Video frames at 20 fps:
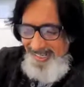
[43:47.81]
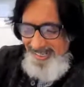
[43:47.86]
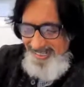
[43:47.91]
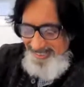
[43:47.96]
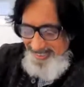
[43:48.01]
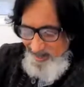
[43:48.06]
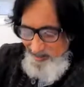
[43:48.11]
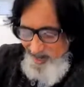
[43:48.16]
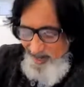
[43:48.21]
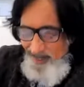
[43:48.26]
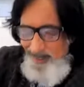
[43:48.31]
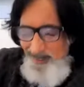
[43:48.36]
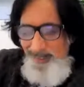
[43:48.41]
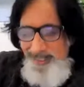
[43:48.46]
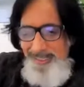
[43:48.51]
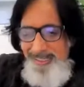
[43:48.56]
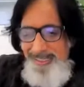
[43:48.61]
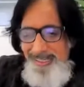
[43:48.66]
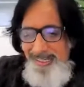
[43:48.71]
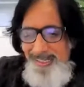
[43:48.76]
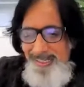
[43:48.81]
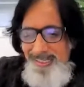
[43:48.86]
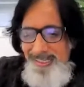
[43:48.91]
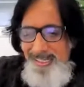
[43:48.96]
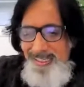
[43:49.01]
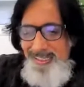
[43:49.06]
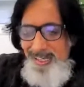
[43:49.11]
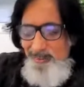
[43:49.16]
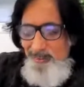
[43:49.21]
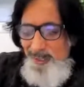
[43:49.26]
Somehow
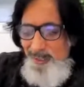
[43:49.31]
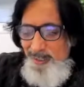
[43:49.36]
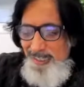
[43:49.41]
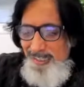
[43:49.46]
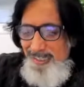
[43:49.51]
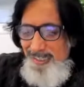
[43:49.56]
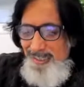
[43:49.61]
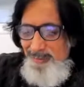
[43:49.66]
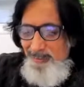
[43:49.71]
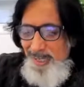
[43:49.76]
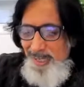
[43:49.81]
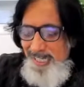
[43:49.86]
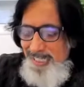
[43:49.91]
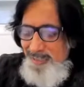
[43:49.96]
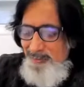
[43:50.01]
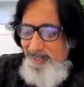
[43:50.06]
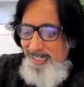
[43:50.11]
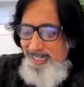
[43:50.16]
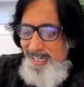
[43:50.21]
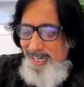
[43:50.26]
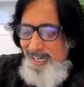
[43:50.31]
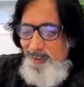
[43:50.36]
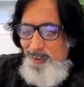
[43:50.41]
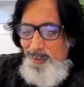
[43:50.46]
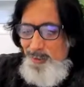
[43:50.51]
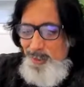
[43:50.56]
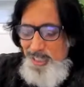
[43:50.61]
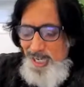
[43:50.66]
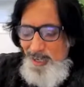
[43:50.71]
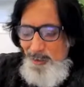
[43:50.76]
in Mindspace, I have
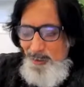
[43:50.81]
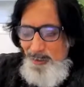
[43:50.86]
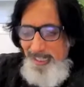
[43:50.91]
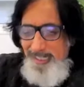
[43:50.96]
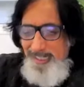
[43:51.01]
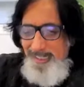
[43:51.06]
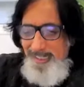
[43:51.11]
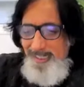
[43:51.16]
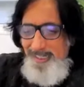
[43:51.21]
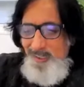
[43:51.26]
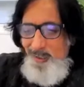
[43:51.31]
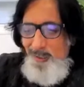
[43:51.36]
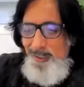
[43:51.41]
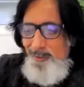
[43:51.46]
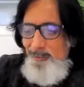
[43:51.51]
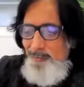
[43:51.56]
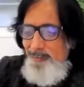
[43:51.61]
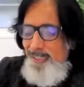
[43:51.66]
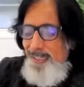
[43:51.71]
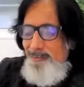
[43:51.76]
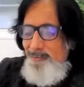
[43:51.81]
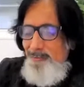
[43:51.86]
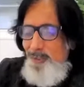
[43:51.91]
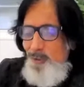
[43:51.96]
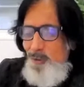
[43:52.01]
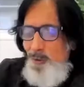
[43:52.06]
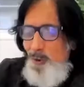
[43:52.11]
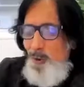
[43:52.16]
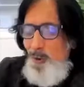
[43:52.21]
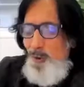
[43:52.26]
to shout at all of them
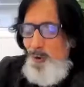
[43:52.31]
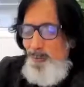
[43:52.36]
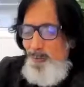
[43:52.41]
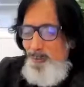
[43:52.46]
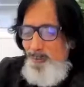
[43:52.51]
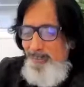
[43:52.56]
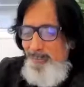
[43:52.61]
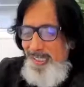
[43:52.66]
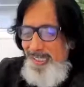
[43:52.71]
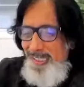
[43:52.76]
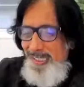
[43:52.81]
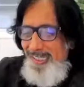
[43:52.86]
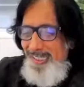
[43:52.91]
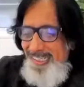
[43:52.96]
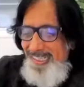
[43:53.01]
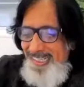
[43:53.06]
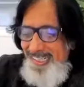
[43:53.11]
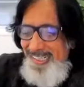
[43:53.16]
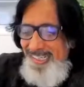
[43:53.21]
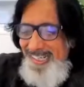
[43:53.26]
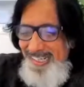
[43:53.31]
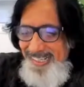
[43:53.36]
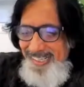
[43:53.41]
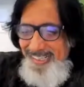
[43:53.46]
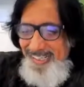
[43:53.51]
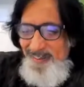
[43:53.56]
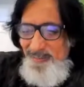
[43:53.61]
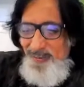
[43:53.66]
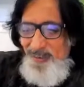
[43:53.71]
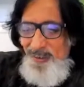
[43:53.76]
to go home.
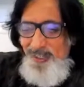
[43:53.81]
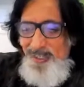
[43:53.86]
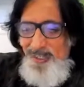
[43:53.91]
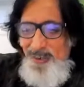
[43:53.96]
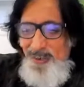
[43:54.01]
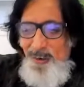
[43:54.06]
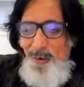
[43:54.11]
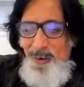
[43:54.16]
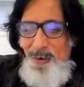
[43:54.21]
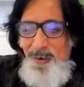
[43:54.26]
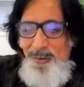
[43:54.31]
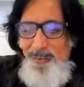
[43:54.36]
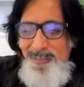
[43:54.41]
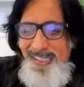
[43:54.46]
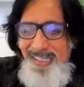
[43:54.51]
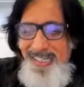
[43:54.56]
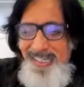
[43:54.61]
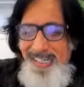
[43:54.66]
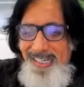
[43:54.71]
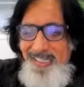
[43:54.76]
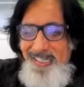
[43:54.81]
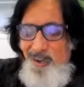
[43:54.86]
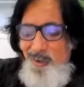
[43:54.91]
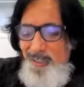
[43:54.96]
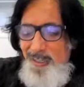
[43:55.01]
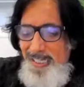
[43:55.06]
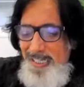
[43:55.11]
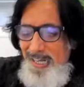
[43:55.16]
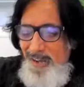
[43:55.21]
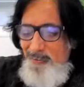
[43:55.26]
They won't go home till I
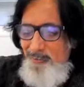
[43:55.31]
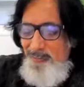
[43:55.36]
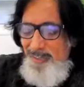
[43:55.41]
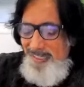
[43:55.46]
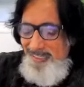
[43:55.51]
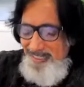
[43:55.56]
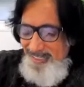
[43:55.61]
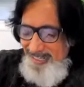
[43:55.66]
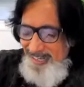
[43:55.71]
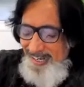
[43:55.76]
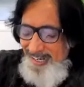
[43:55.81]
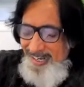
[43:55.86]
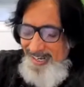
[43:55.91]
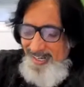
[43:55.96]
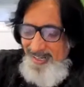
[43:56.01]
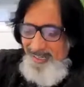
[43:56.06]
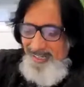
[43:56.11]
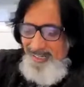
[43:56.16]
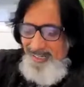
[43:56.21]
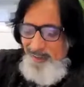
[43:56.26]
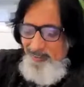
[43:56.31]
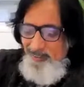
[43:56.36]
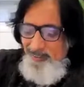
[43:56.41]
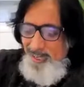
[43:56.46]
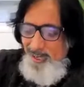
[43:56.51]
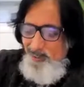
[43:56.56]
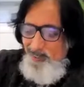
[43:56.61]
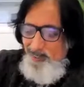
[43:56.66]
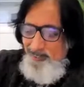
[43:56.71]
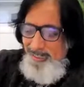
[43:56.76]
shout, enough, guys, enough
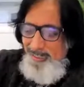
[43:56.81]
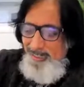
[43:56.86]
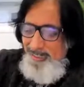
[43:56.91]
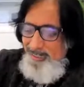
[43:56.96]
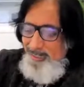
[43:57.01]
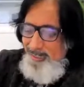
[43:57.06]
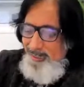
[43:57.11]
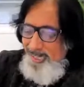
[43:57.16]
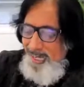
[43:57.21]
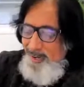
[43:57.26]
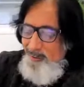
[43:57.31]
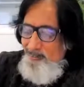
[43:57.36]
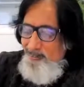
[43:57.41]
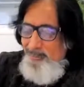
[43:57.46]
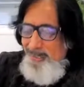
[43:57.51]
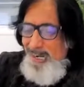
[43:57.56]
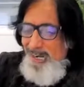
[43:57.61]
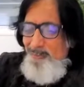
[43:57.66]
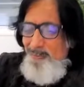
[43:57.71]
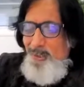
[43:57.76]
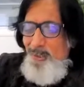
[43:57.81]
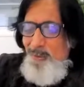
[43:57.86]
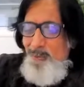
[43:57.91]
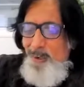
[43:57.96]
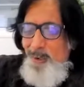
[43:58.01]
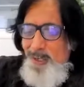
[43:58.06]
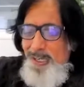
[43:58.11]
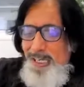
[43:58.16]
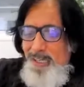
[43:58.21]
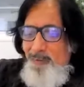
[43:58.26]
now. You come
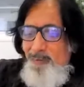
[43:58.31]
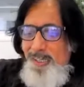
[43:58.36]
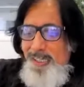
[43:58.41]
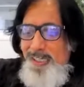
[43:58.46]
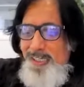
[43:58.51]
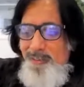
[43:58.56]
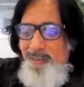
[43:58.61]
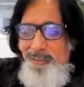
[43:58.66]
tomorrow and work.